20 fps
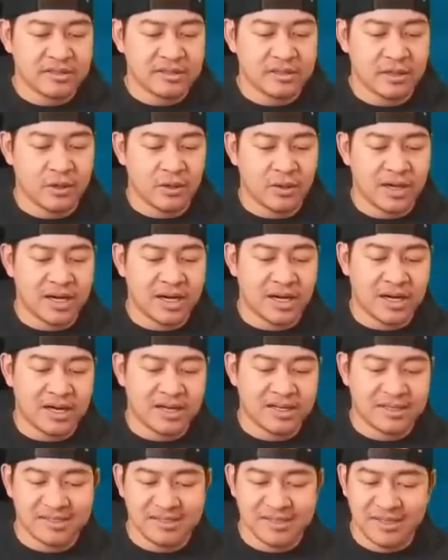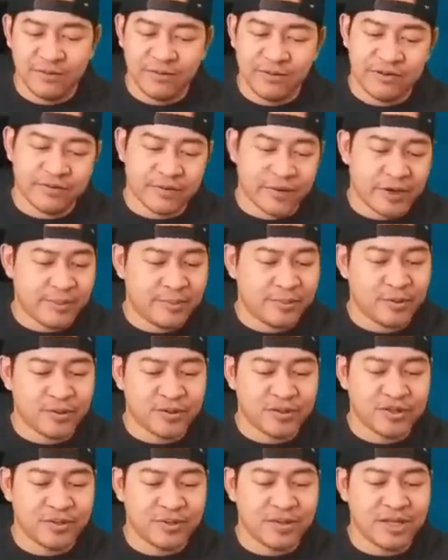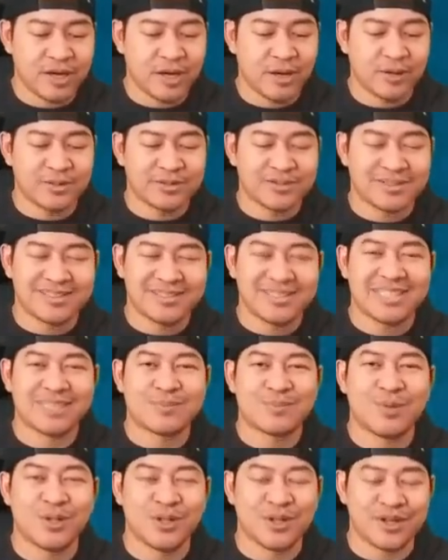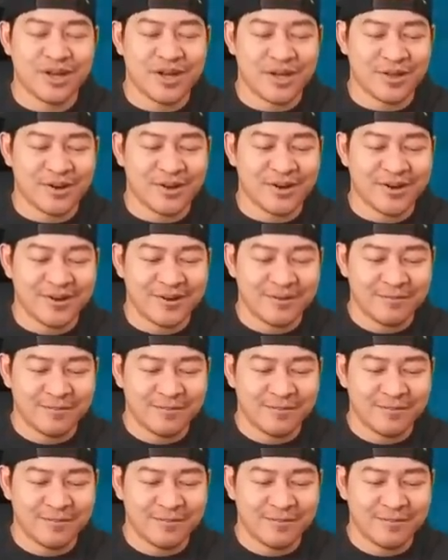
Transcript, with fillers: So, uh, We've already pulled two of those. Let's pull another.